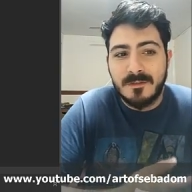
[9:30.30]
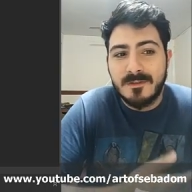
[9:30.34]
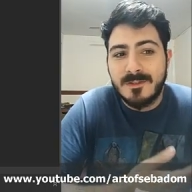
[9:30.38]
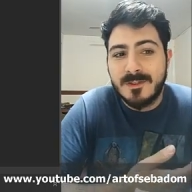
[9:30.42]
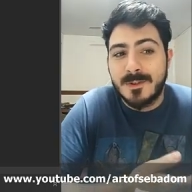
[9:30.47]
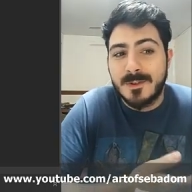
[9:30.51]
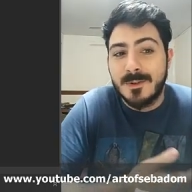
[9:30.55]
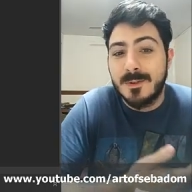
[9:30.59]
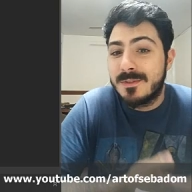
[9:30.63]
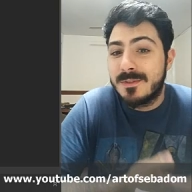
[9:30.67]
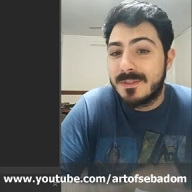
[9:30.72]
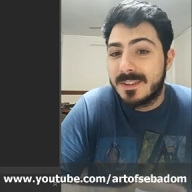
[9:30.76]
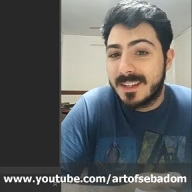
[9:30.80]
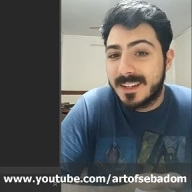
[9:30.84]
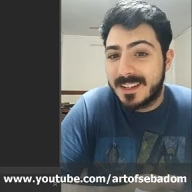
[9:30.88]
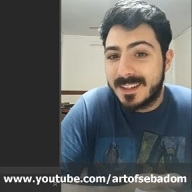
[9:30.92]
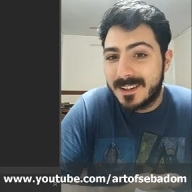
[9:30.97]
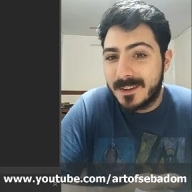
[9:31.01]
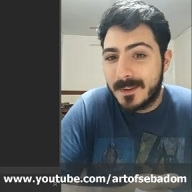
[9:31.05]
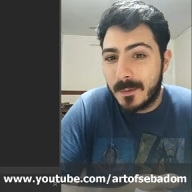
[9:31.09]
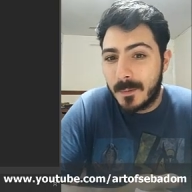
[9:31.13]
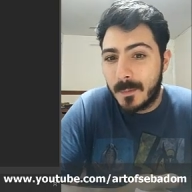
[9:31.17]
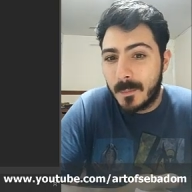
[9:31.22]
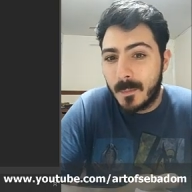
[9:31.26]

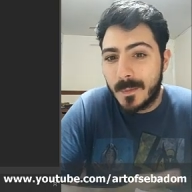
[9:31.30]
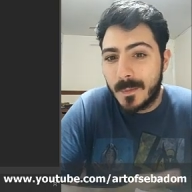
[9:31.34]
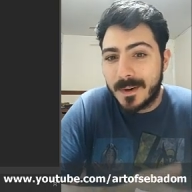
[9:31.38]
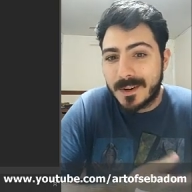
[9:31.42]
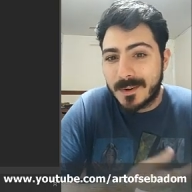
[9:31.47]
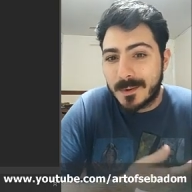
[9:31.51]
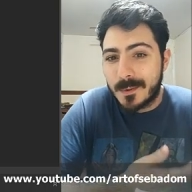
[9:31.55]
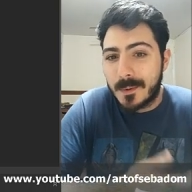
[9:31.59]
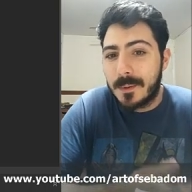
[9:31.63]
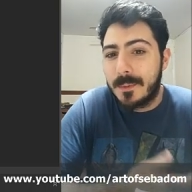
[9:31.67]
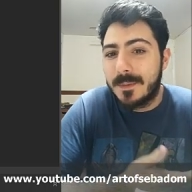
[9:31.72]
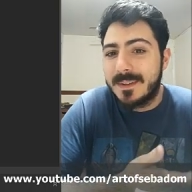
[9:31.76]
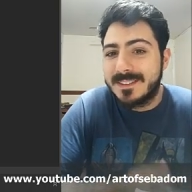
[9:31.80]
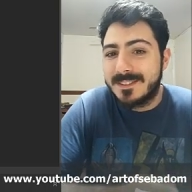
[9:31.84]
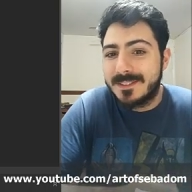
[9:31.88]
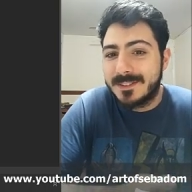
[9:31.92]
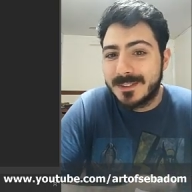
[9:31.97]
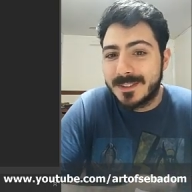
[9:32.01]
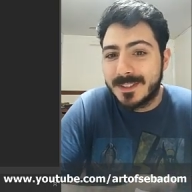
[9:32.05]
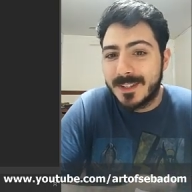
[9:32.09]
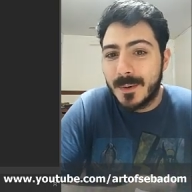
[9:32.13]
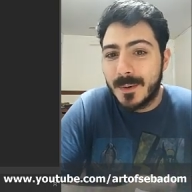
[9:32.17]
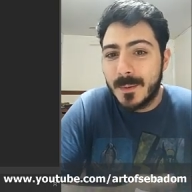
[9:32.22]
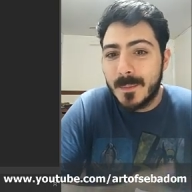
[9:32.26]
choosing where we want
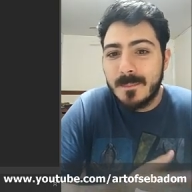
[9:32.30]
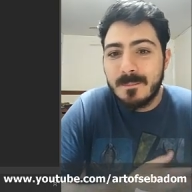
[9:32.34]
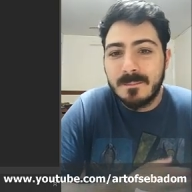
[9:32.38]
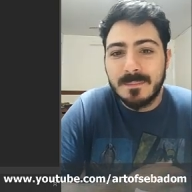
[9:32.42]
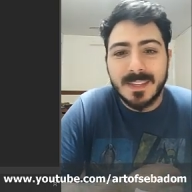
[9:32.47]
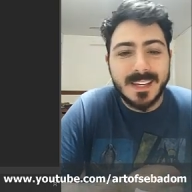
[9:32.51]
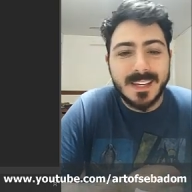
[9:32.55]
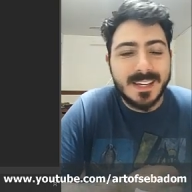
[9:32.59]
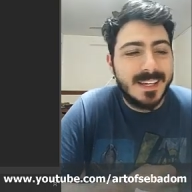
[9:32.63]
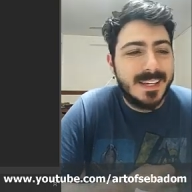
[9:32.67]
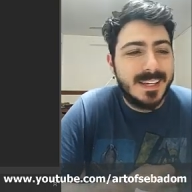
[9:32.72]
to go.